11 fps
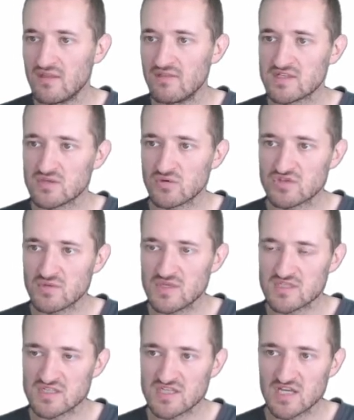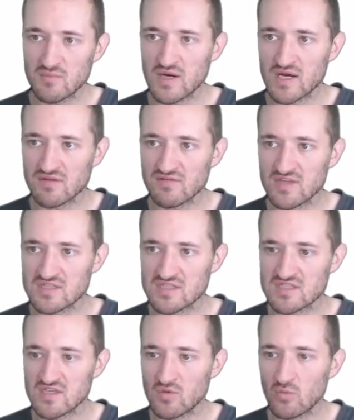This also means the second part of this
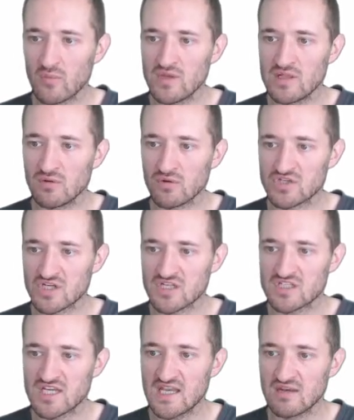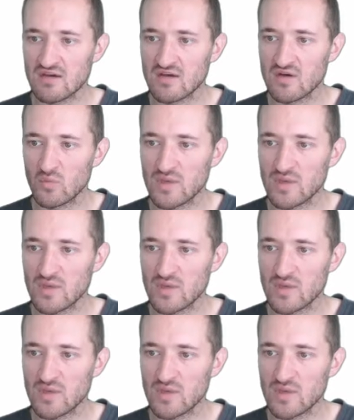is that when we launch a container,